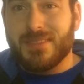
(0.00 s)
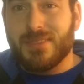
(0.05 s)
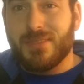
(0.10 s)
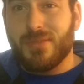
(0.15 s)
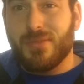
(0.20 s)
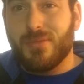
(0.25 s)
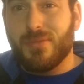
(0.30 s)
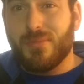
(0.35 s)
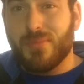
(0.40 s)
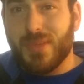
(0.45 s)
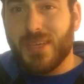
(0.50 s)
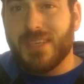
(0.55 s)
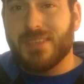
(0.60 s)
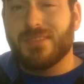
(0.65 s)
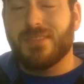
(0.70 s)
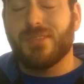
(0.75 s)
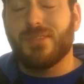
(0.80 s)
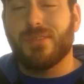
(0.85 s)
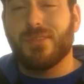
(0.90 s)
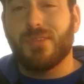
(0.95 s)
So
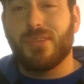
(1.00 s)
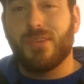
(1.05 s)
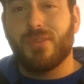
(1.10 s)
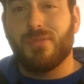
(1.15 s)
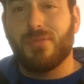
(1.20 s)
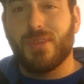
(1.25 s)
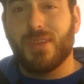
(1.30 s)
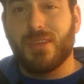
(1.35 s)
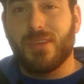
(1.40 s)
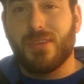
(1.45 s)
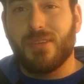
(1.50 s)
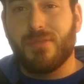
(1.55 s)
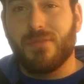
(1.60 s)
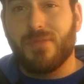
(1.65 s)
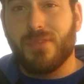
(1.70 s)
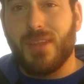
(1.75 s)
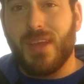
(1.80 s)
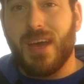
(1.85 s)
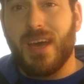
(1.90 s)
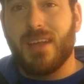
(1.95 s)
plants are really good
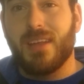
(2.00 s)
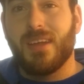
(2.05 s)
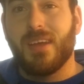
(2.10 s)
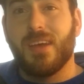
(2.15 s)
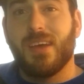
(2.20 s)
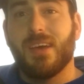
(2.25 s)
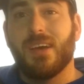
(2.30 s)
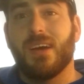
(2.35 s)
for that.